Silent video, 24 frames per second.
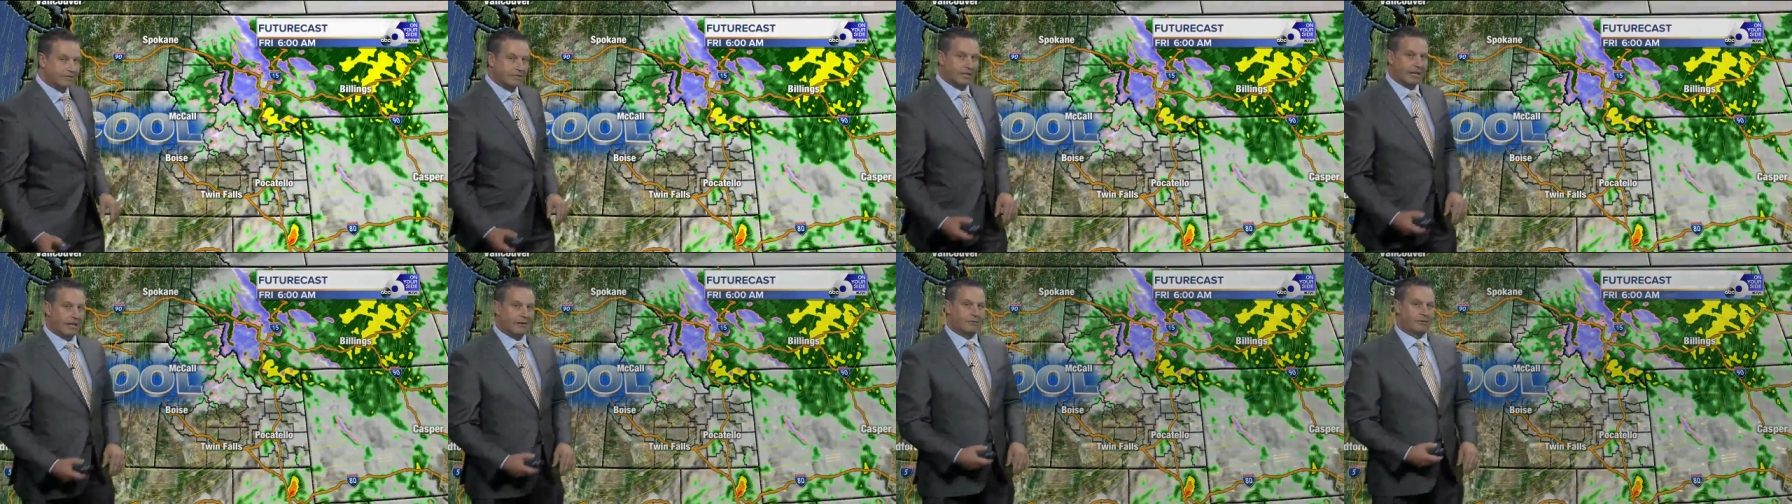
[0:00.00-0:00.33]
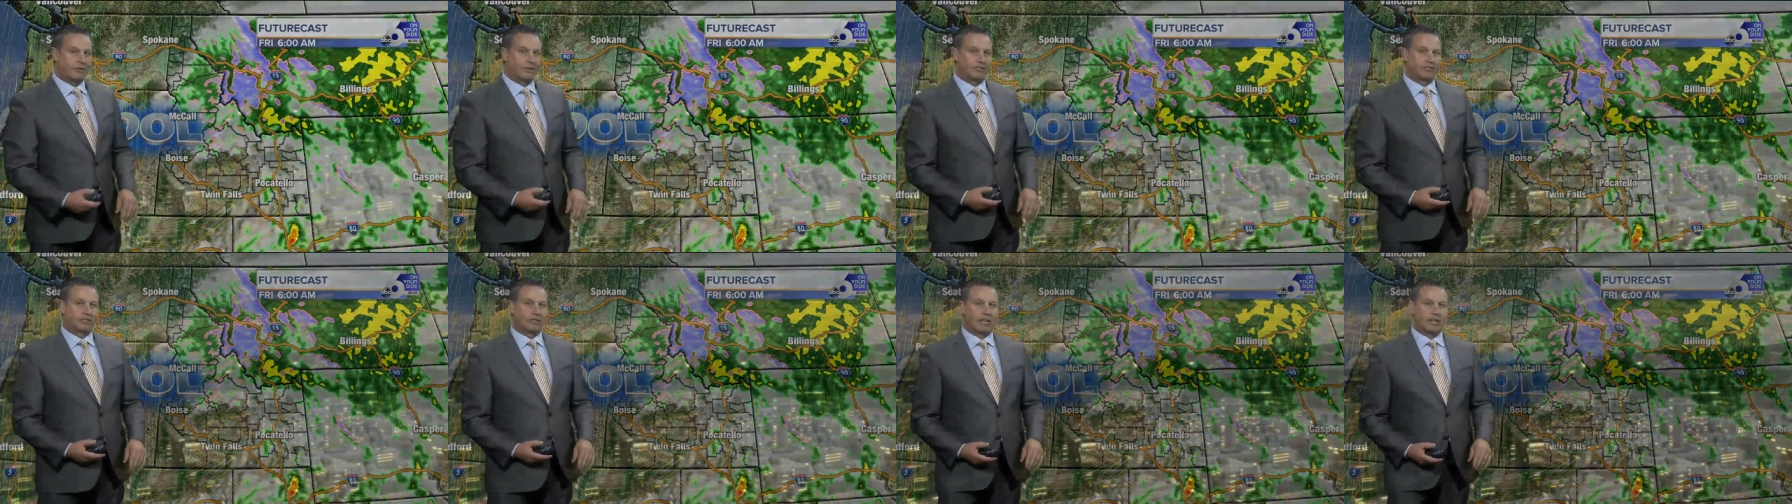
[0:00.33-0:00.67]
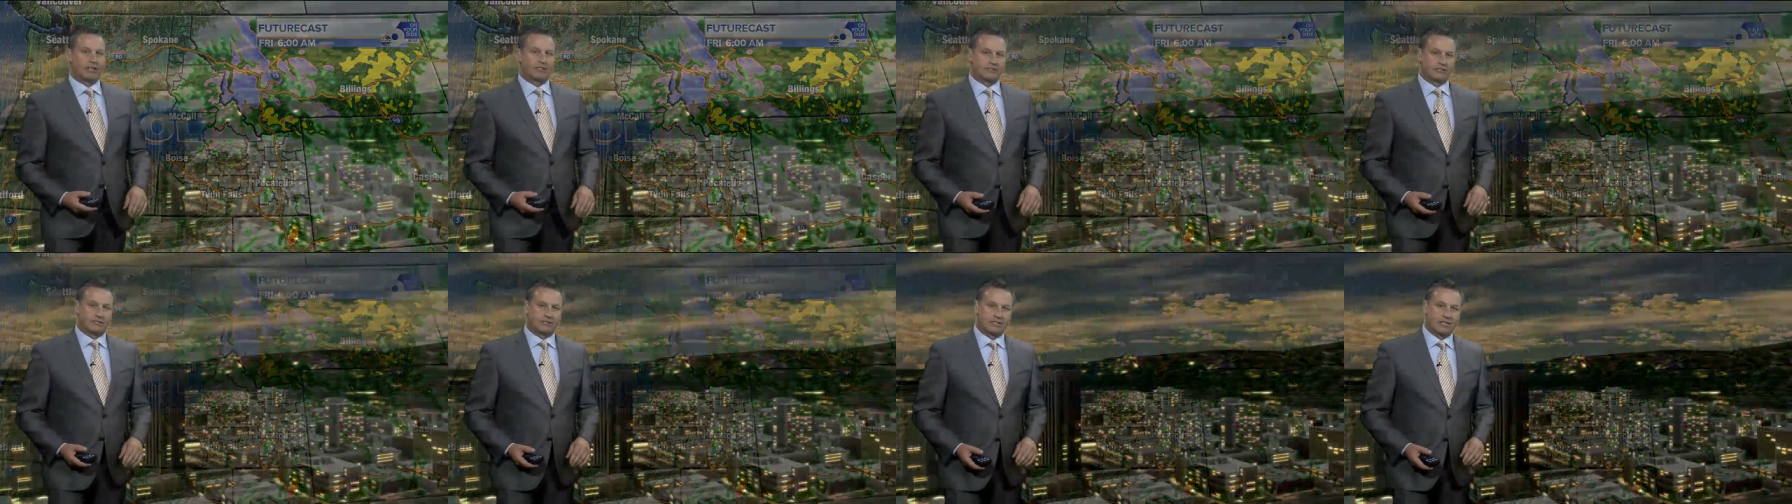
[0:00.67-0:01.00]
and that really
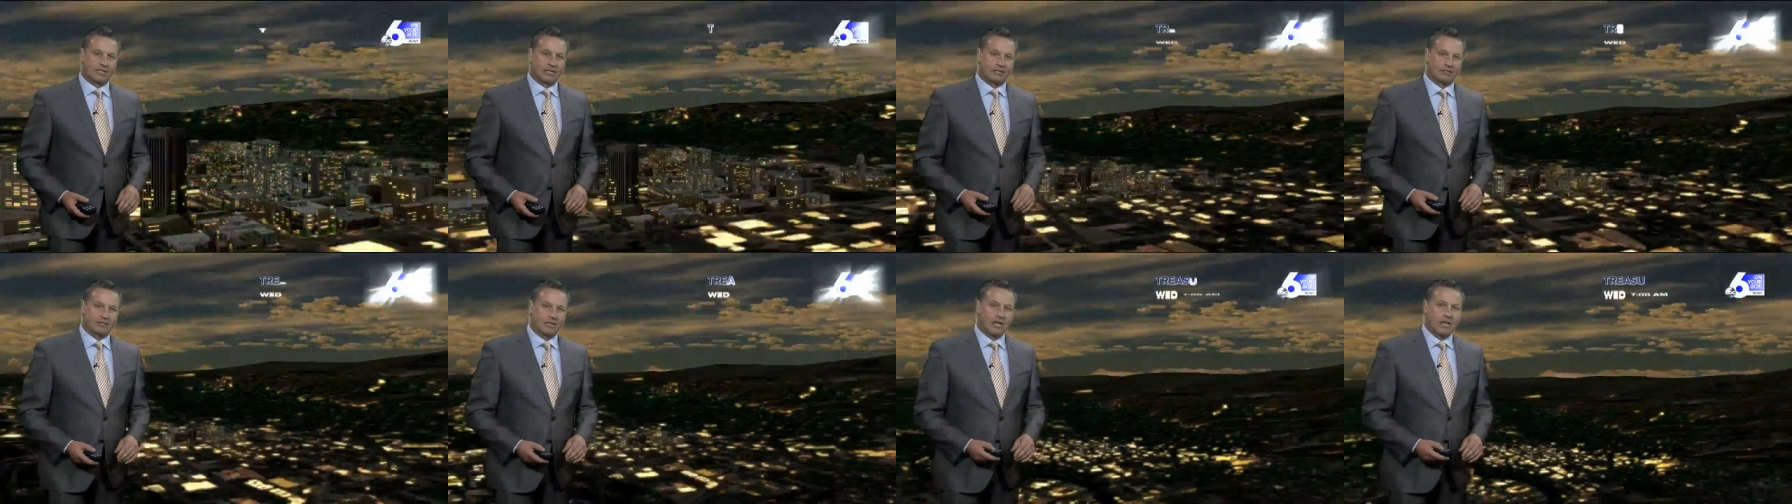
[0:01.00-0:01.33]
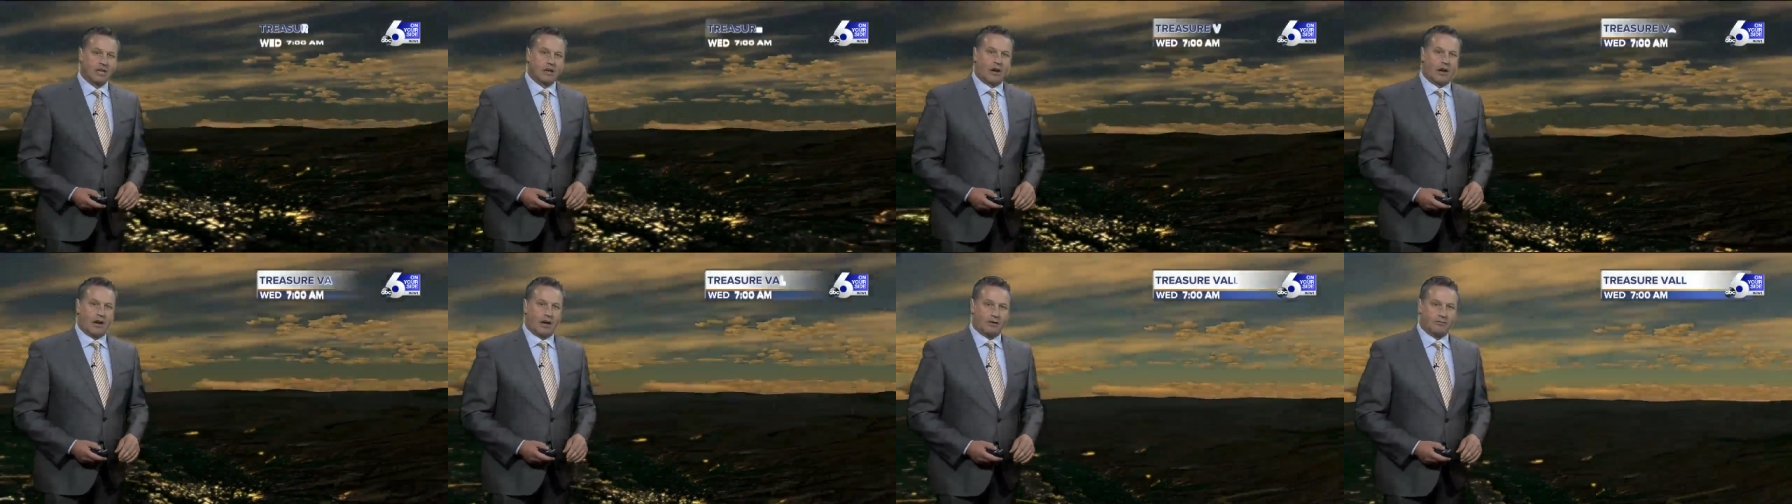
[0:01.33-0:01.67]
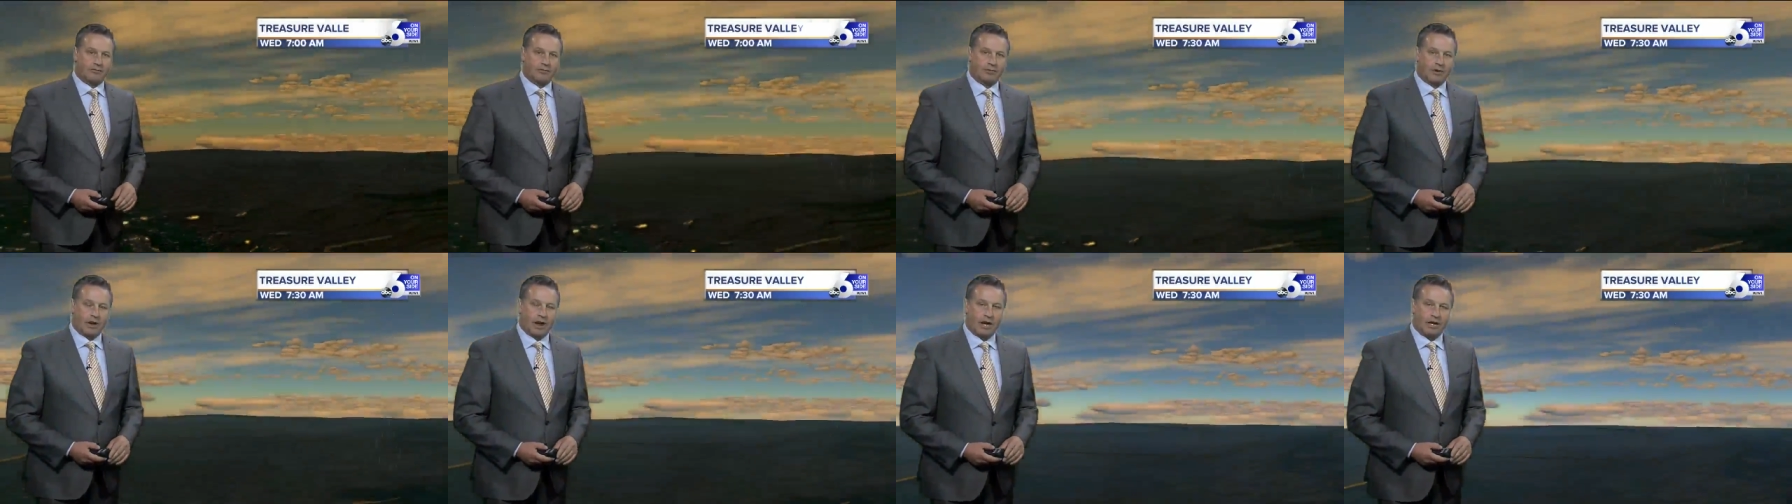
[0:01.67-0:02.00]
changes things on
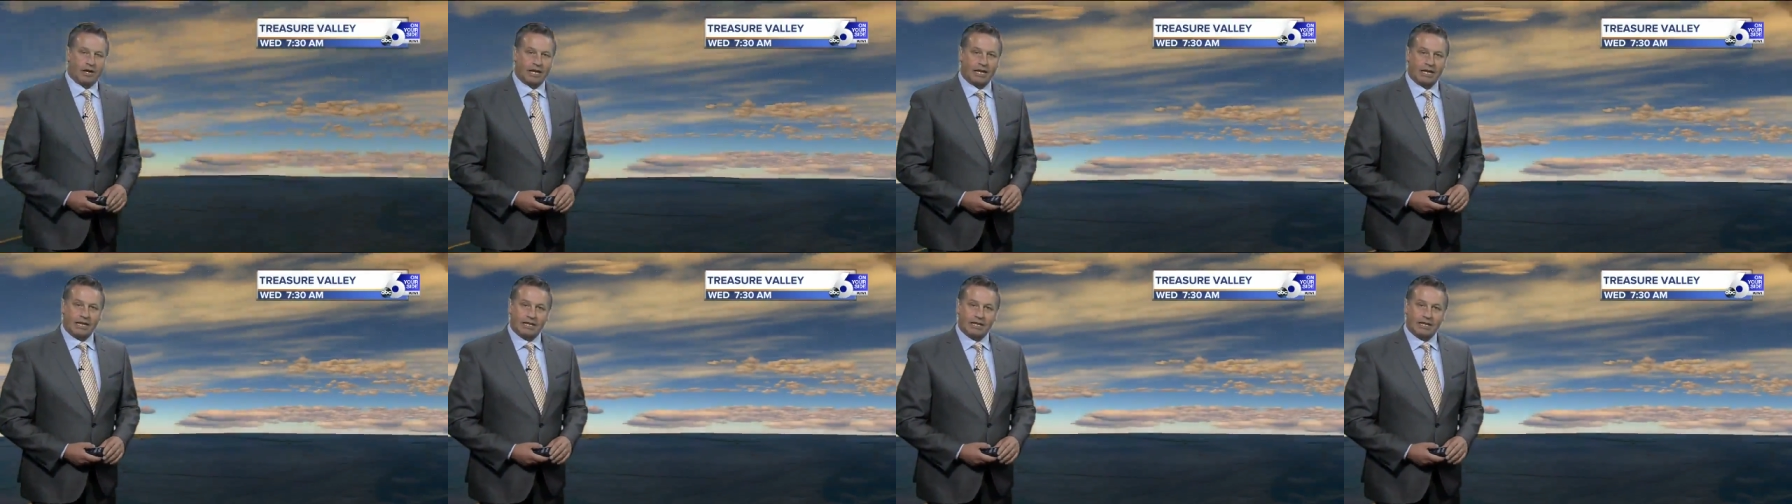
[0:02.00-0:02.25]
Friday.